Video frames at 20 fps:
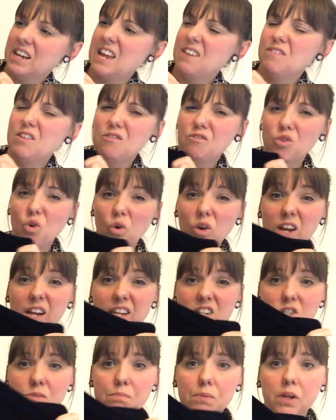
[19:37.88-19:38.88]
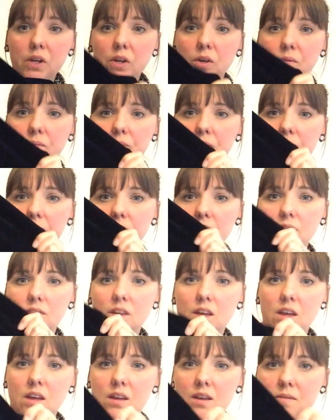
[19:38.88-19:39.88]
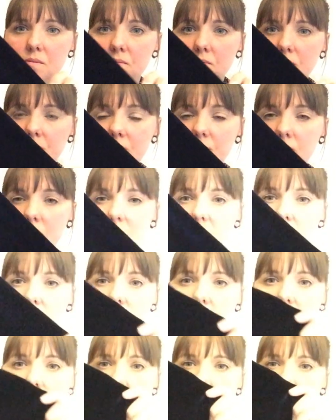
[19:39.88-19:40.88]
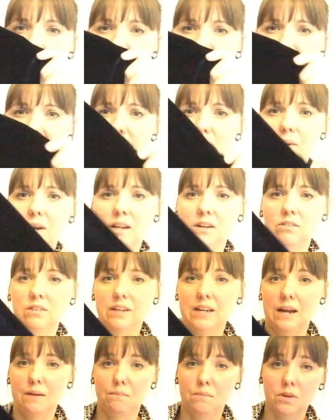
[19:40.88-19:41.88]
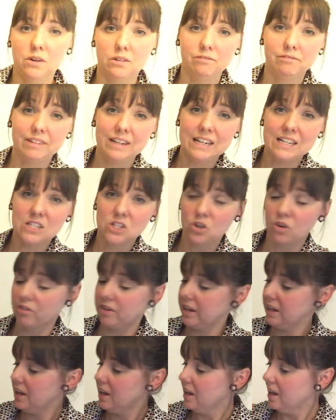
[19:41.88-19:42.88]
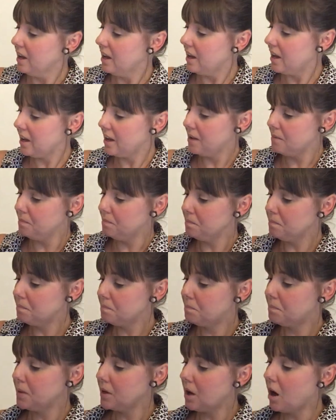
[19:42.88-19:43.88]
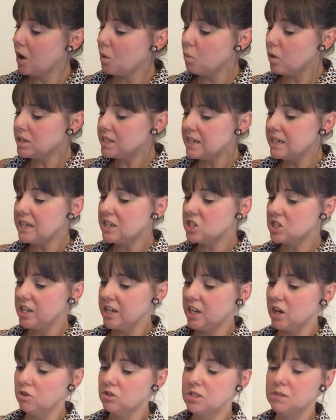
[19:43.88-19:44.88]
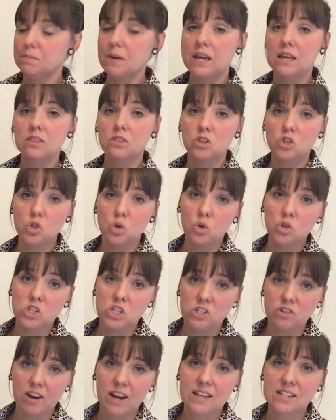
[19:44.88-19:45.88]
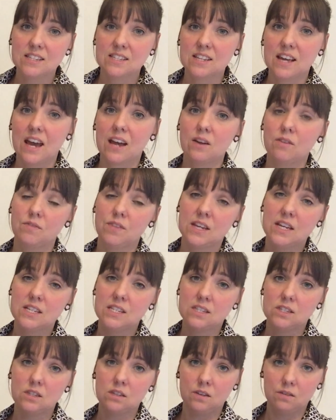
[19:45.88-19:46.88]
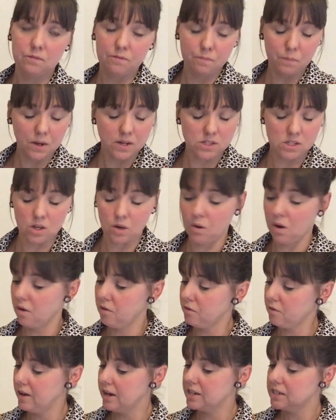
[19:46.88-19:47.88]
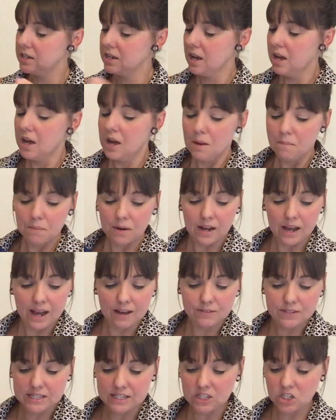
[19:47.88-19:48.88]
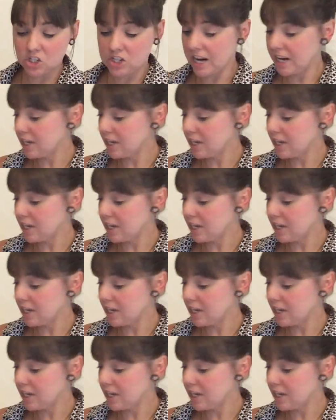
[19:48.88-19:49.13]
royalish blue. It's not coming up very well on camera, really sorry. But I was initially going to make the Georgie dress out of this by Sew Over It, but I have since